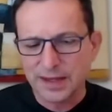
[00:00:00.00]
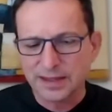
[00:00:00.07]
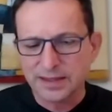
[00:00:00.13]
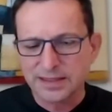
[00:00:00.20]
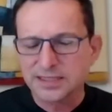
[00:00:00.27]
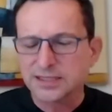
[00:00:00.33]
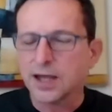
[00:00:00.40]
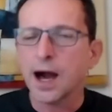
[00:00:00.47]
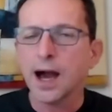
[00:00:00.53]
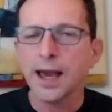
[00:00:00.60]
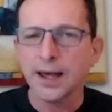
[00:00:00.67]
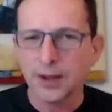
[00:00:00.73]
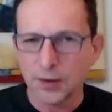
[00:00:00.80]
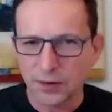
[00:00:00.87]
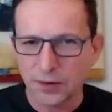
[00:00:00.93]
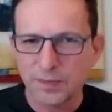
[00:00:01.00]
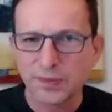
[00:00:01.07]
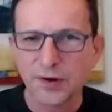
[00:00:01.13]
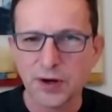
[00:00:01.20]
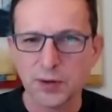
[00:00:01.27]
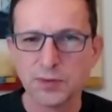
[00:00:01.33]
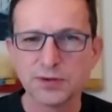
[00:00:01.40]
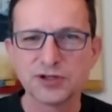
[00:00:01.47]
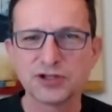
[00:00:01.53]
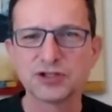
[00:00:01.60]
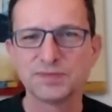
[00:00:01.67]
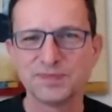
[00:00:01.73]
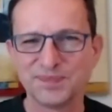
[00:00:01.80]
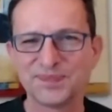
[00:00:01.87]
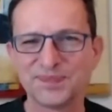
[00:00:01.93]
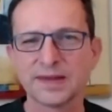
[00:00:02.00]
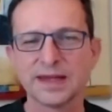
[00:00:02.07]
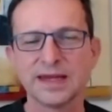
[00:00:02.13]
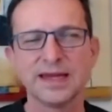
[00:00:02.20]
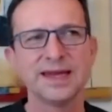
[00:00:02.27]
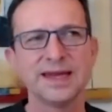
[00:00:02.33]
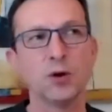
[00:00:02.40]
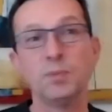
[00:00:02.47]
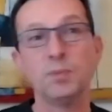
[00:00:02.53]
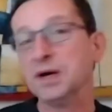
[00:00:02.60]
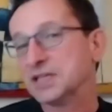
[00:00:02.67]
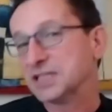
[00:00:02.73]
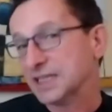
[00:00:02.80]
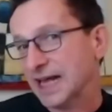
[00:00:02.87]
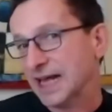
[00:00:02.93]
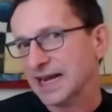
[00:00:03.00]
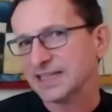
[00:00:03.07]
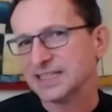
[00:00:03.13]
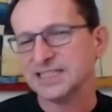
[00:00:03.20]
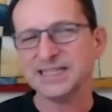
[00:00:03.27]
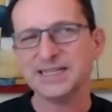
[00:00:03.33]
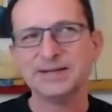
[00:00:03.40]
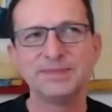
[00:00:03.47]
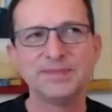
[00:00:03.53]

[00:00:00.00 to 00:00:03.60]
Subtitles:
style or approach or personality.